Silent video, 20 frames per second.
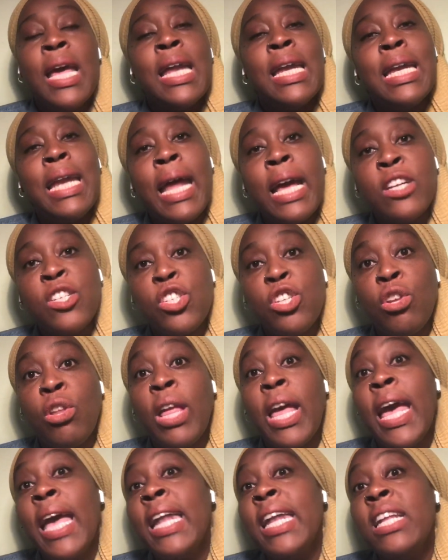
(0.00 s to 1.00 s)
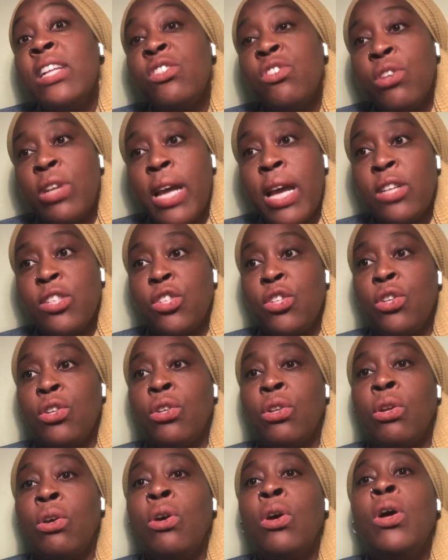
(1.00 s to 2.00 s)
national and
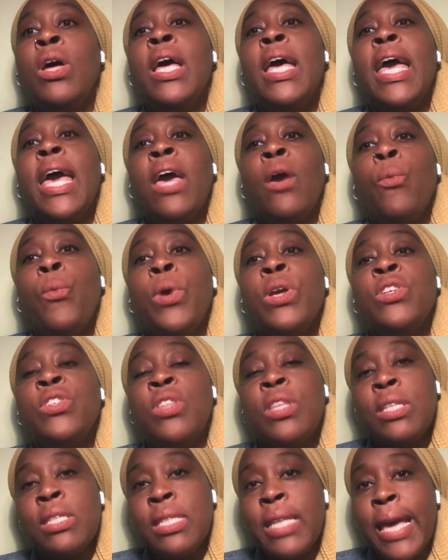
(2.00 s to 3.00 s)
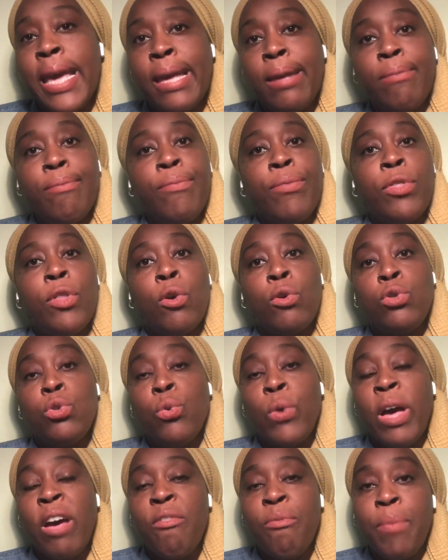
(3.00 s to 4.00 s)
international, in which the state, those
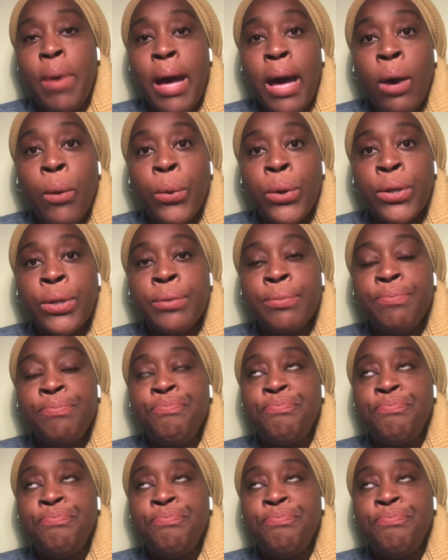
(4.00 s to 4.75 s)
who have power,